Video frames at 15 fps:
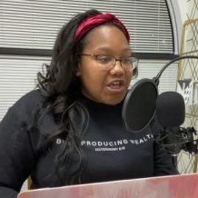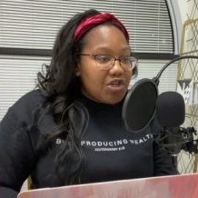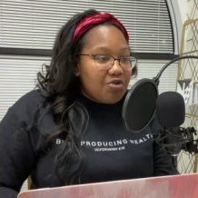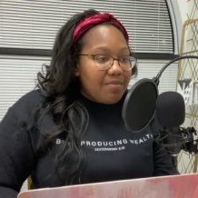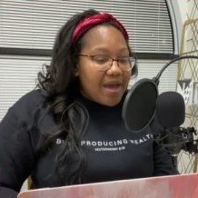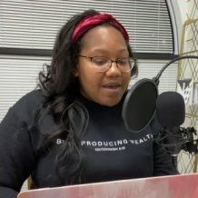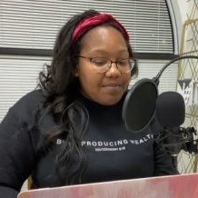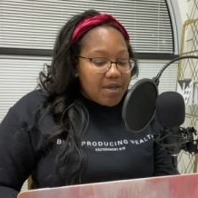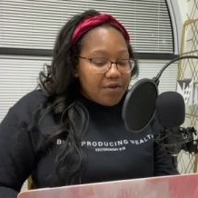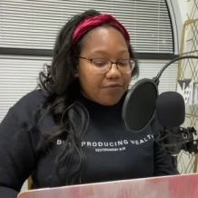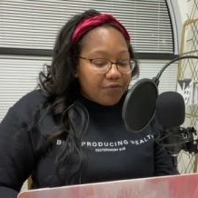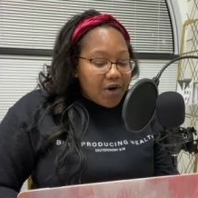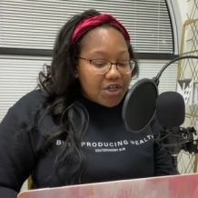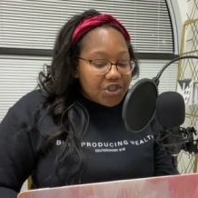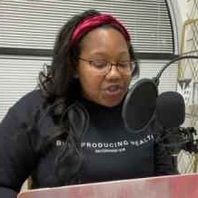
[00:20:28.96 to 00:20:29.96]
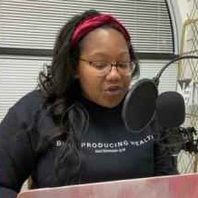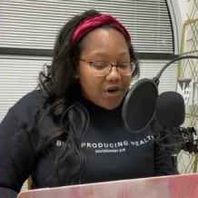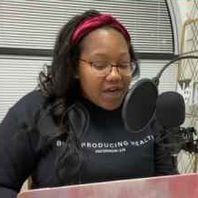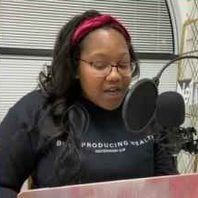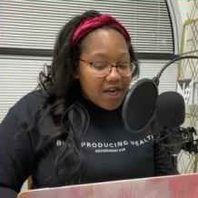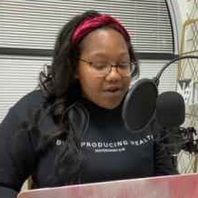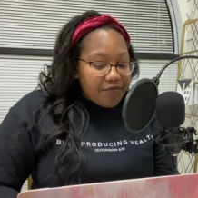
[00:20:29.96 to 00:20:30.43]
You may be
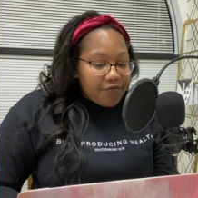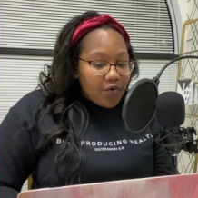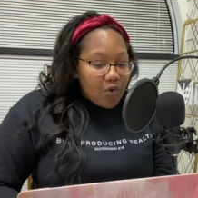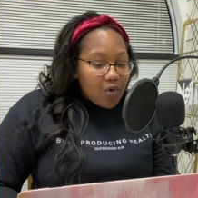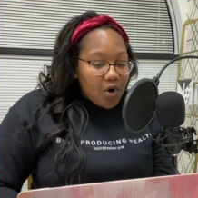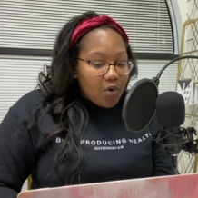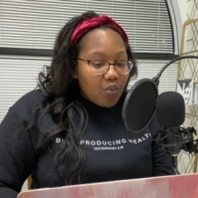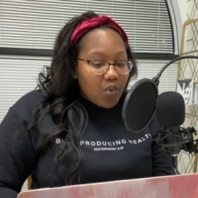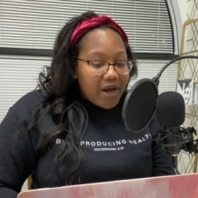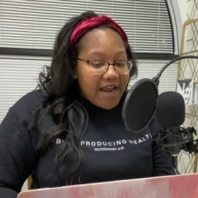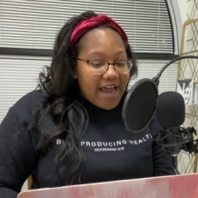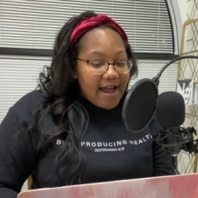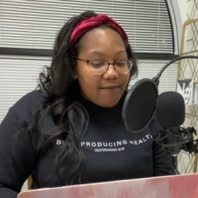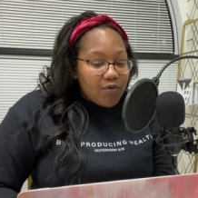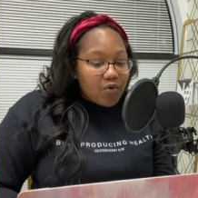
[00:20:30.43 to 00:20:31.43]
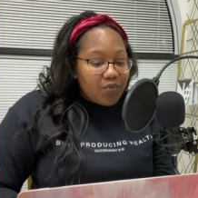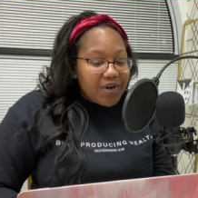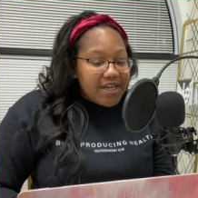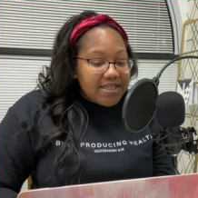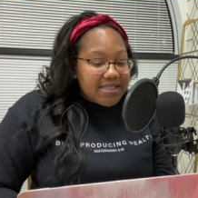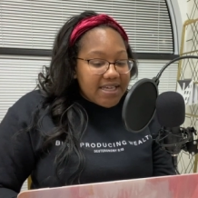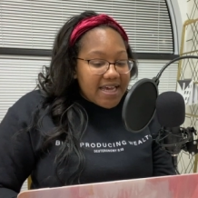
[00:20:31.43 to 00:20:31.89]
frustrated for whatever
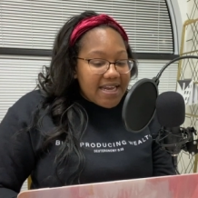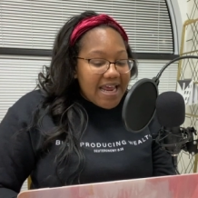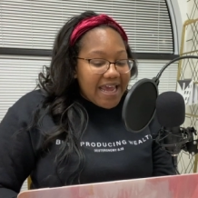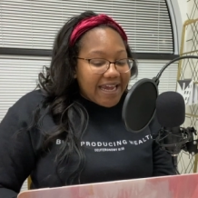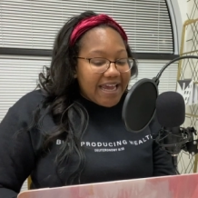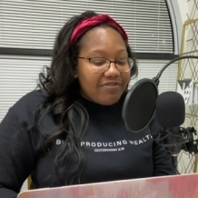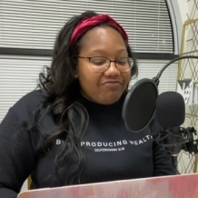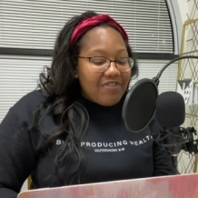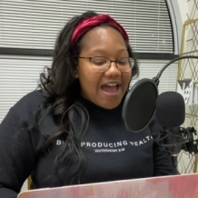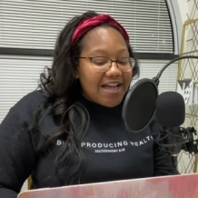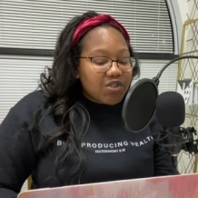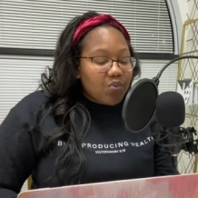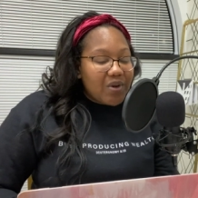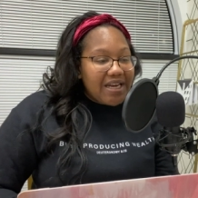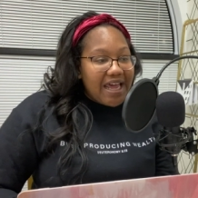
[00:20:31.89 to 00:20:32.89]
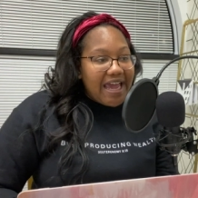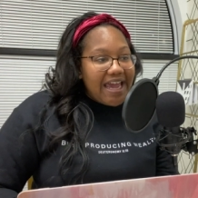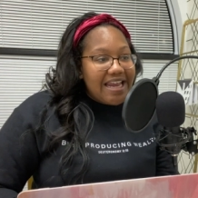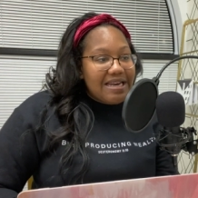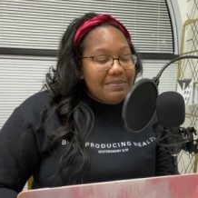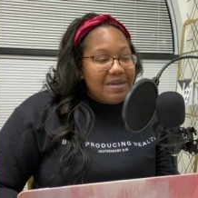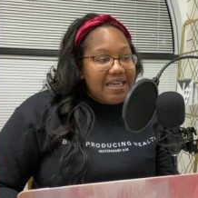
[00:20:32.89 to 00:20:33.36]
reason. And that's when the
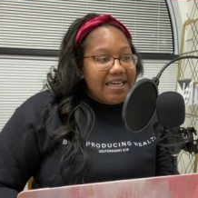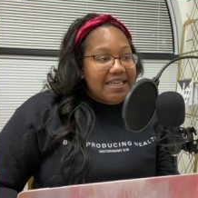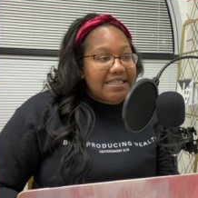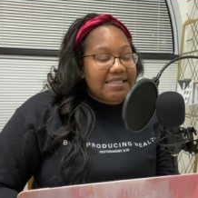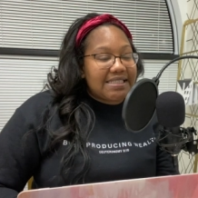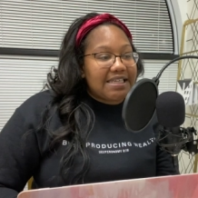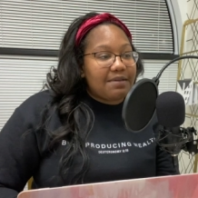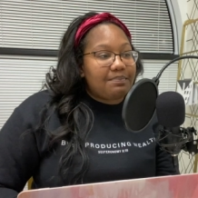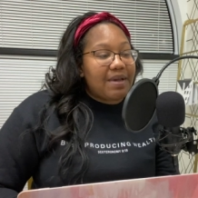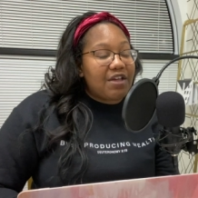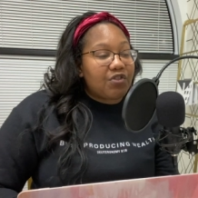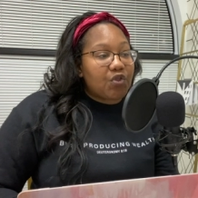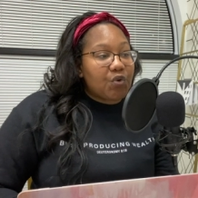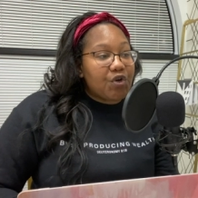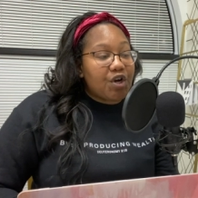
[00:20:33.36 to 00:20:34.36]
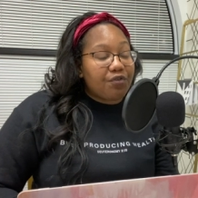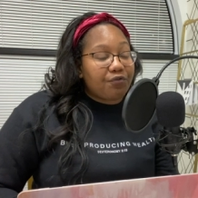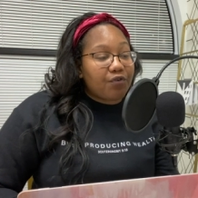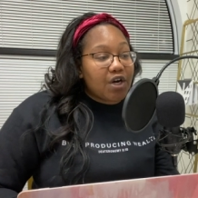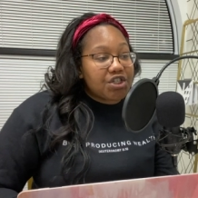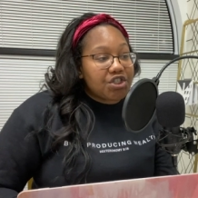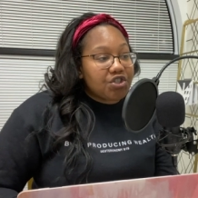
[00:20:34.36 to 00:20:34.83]
enemy can seep in through your
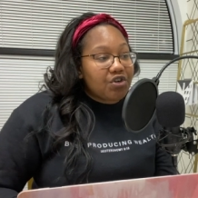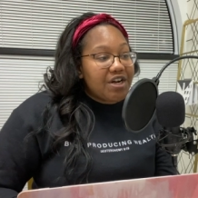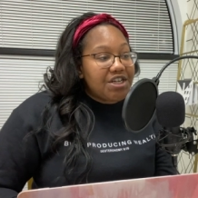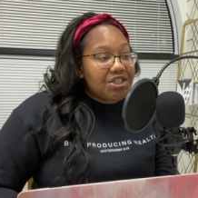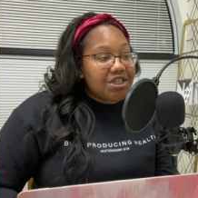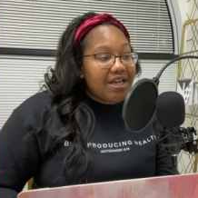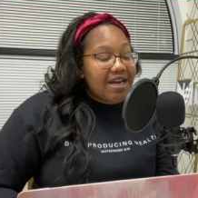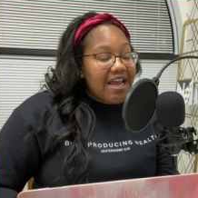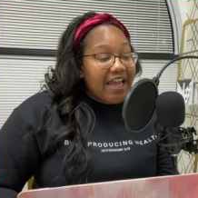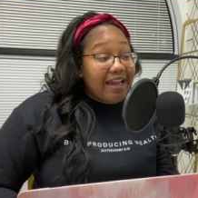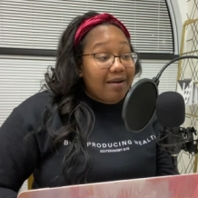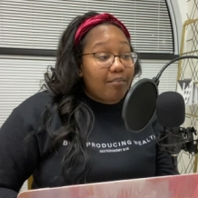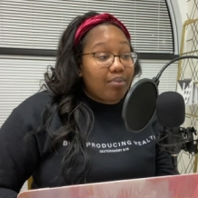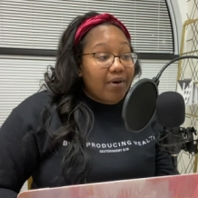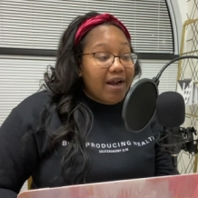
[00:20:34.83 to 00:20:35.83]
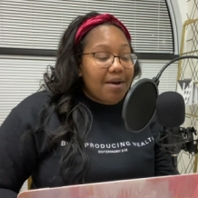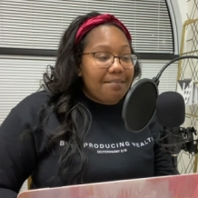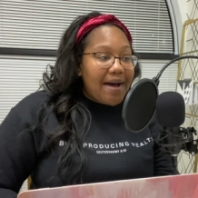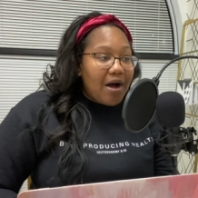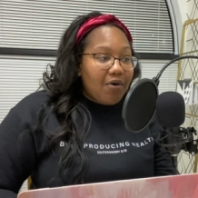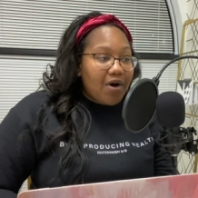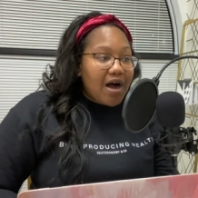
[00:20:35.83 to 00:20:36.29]
frustration and bring
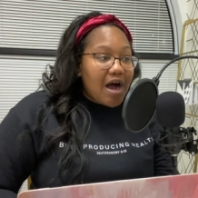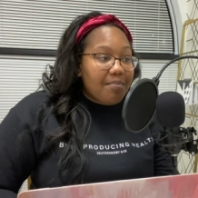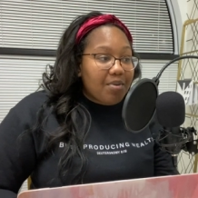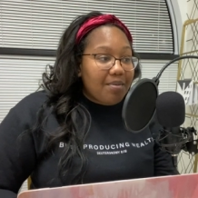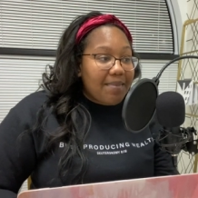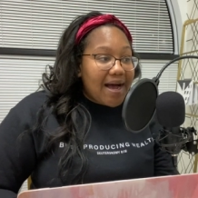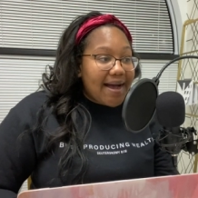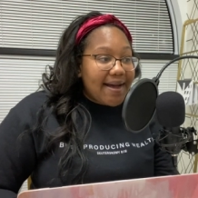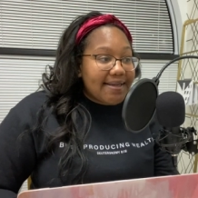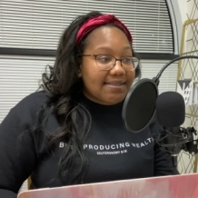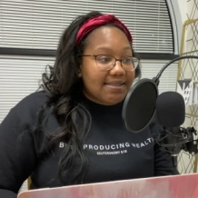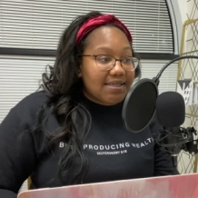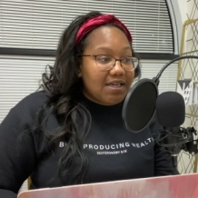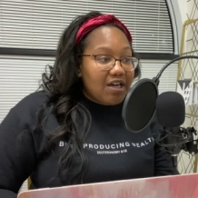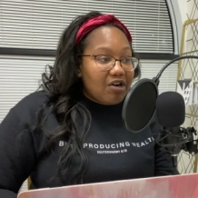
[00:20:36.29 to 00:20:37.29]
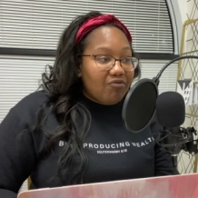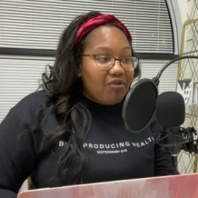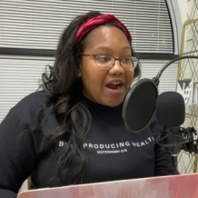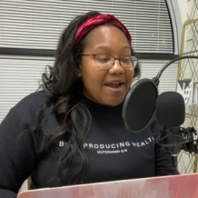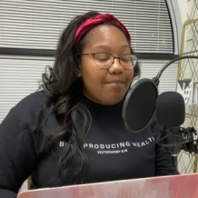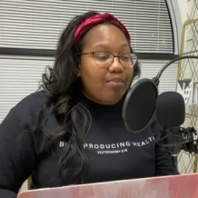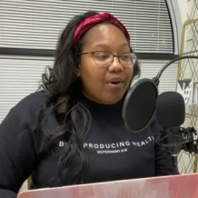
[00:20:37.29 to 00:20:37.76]
about compromise,
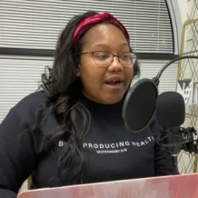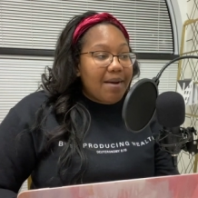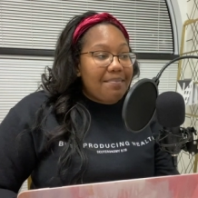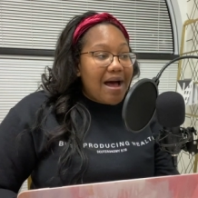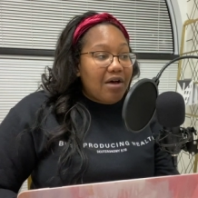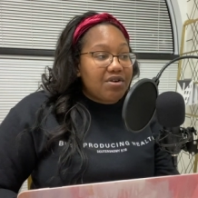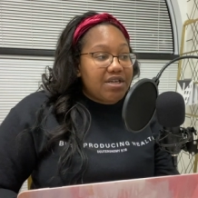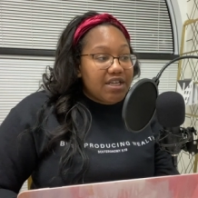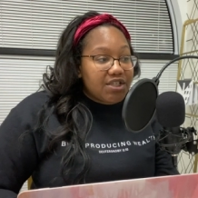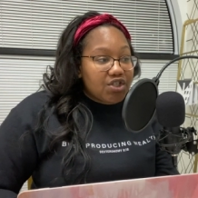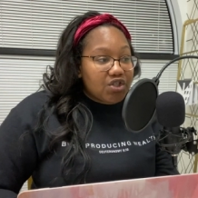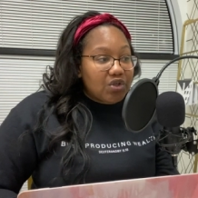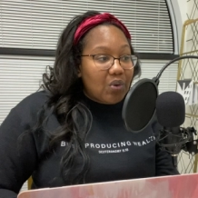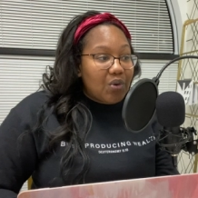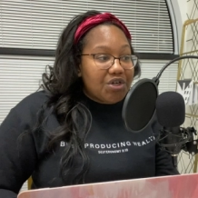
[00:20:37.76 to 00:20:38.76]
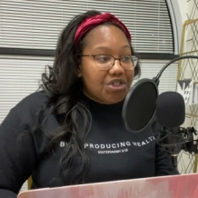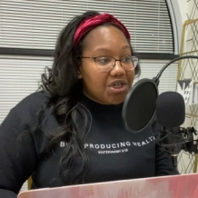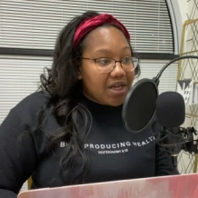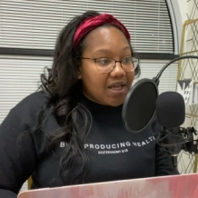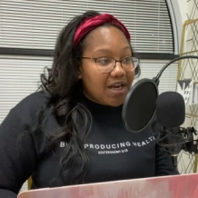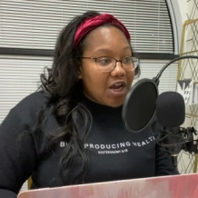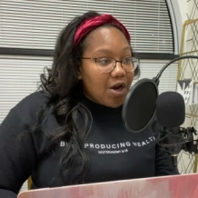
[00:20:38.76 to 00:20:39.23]
right? Bring about
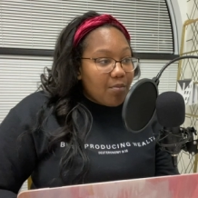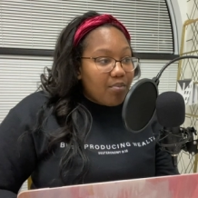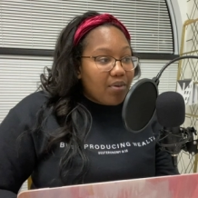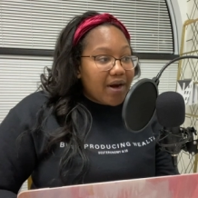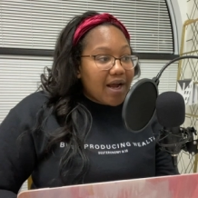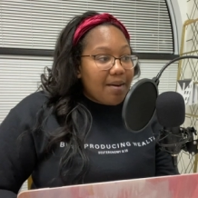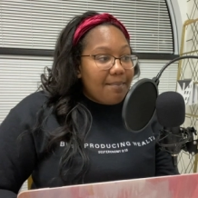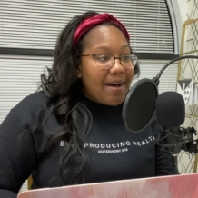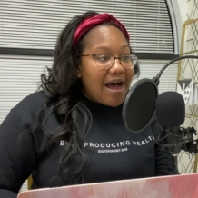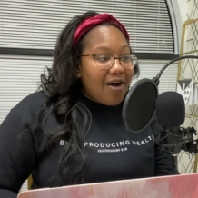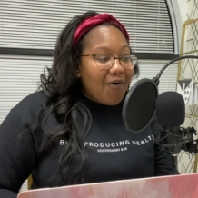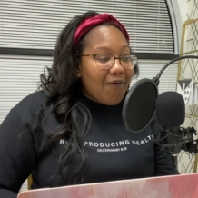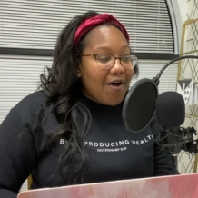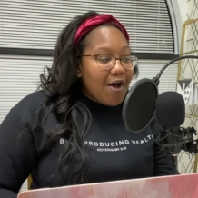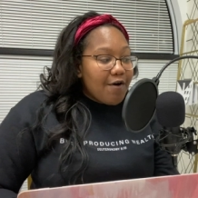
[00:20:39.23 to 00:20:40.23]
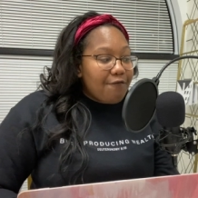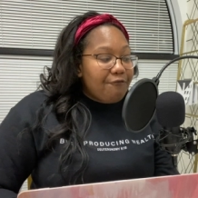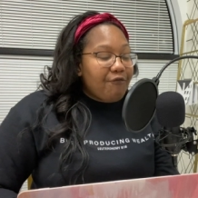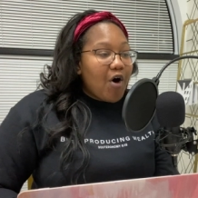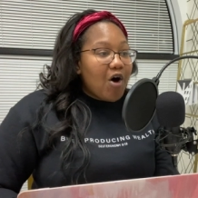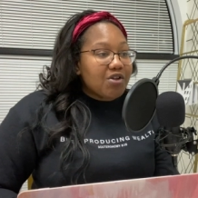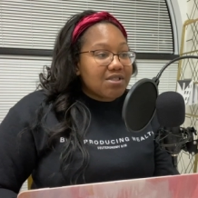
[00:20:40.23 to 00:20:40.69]
distortion, bring about
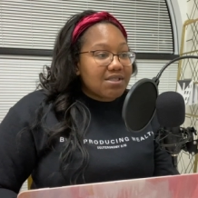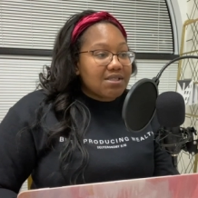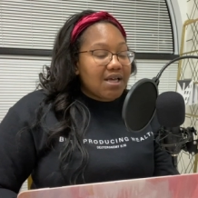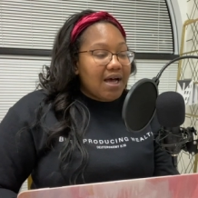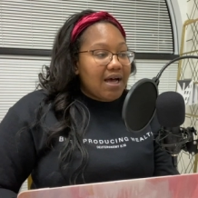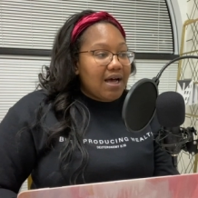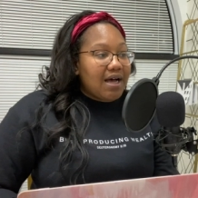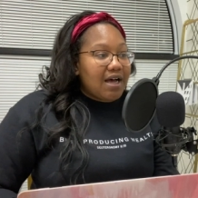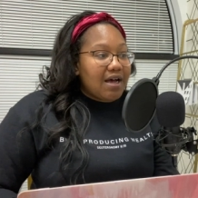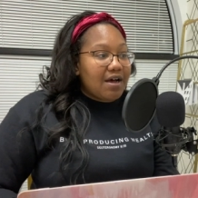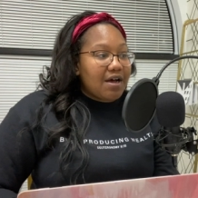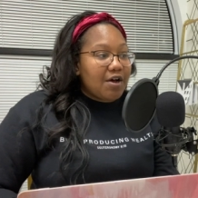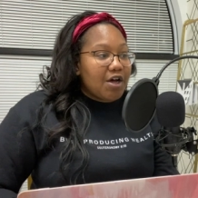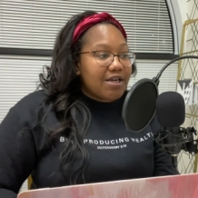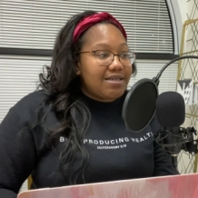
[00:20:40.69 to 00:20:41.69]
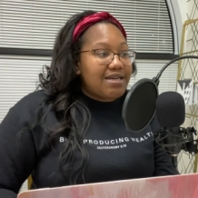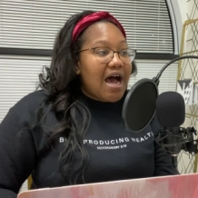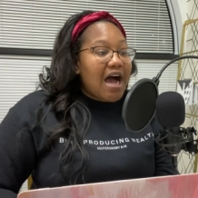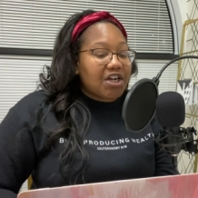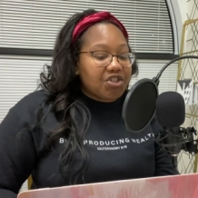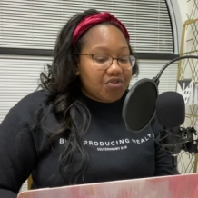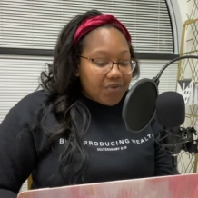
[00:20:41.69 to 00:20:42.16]
false
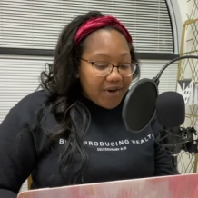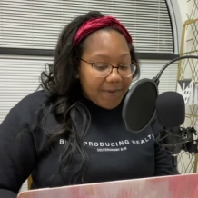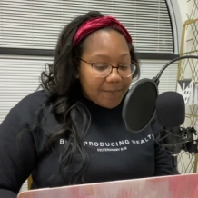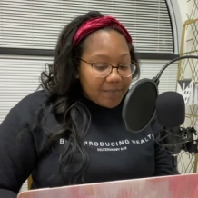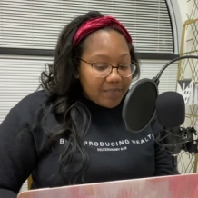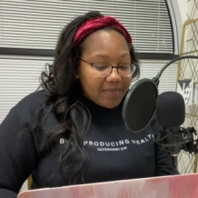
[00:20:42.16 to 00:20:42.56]
doctrine.